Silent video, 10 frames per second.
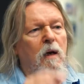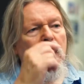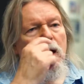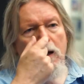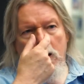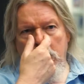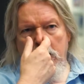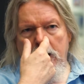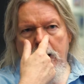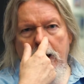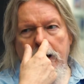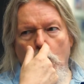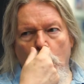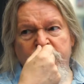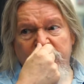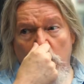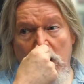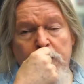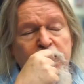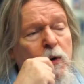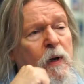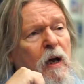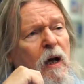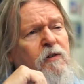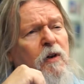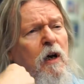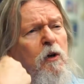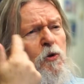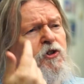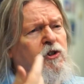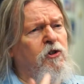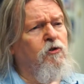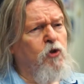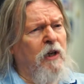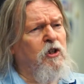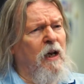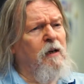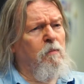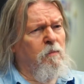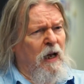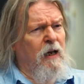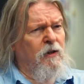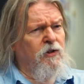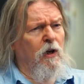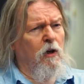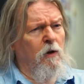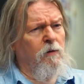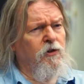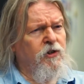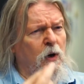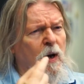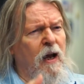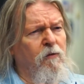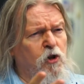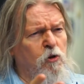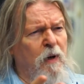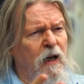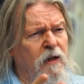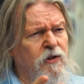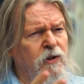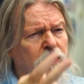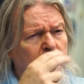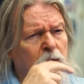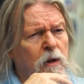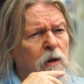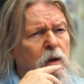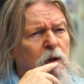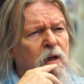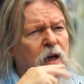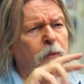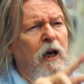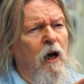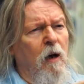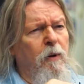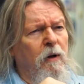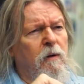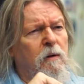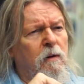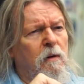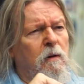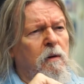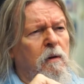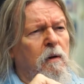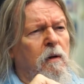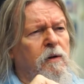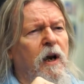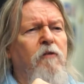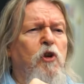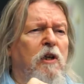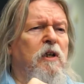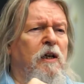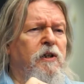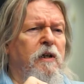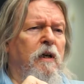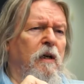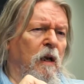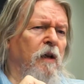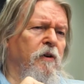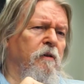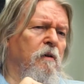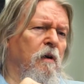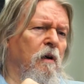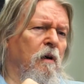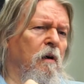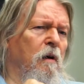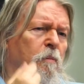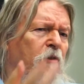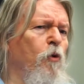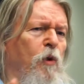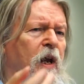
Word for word: And also I also translate plays a lot, so I have 2 plays coming up that I've translated in London before